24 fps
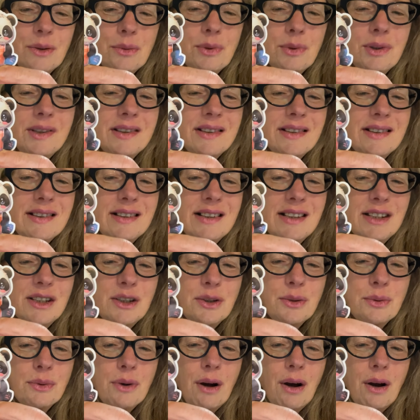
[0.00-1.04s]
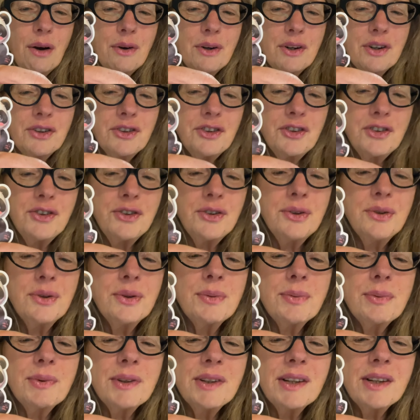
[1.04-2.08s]
with this little orange juice
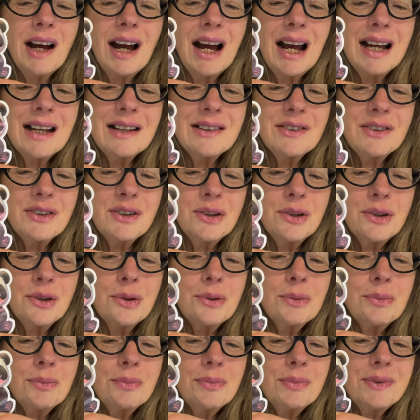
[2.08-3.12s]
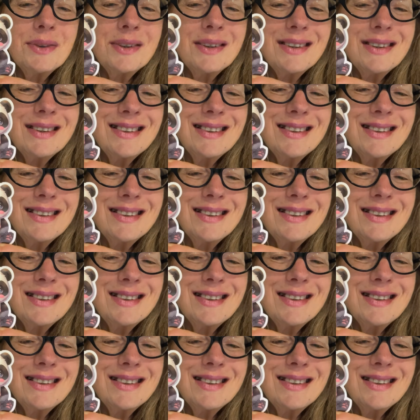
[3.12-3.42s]
with ice cubes.